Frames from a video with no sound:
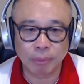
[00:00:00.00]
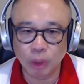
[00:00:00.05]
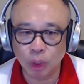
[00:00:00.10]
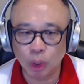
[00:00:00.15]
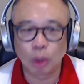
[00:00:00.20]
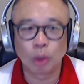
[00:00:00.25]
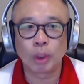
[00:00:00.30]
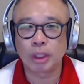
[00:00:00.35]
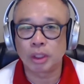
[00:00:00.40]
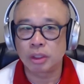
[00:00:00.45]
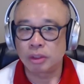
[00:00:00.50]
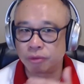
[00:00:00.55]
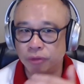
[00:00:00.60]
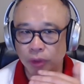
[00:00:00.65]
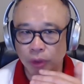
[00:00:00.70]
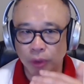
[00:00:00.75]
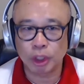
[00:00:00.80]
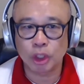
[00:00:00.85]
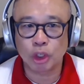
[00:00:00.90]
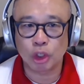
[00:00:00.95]
No, it's
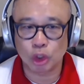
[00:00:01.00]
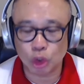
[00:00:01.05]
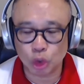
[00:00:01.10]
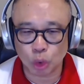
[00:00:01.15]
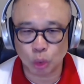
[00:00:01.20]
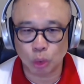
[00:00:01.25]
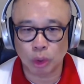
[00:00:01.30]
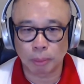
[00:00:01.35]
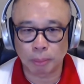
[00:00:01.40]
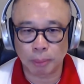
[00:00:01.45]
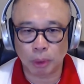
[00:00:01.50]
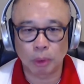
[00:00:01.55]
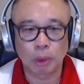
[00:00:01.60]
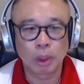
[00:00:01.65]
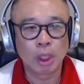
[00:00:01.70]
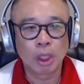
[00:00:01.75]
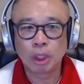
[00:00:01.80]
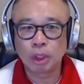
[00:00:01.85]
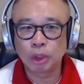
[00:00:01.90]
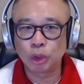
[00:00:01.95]
very controllable.